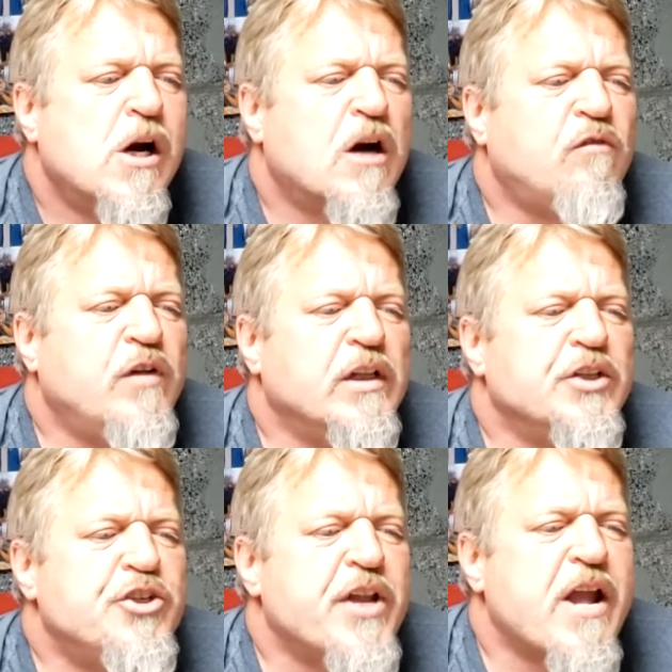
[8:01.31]
a
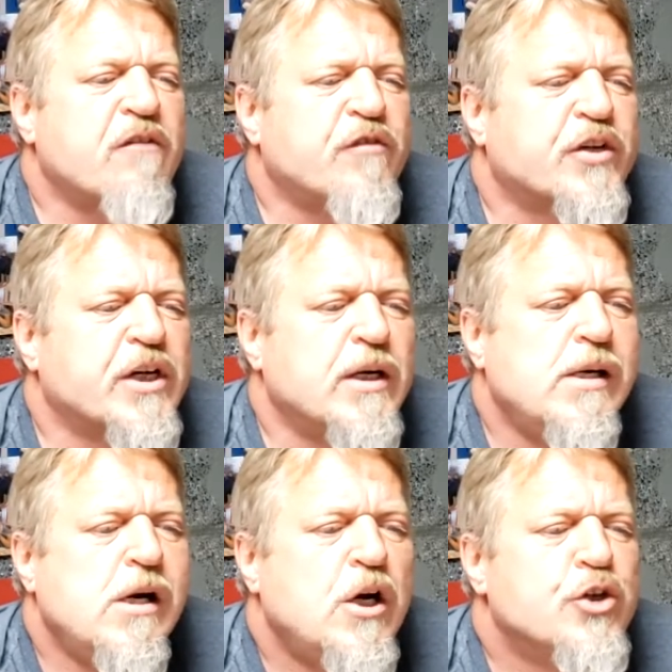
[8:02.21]
village in Africa.
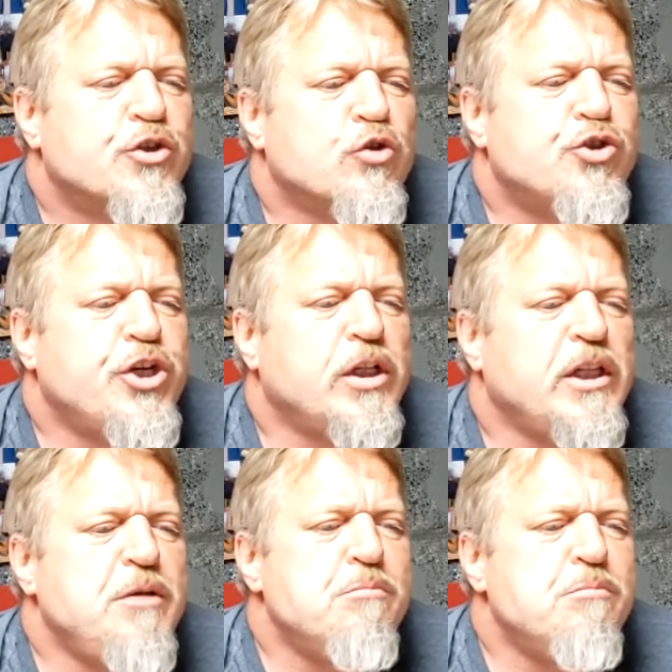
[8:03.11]
So Chili,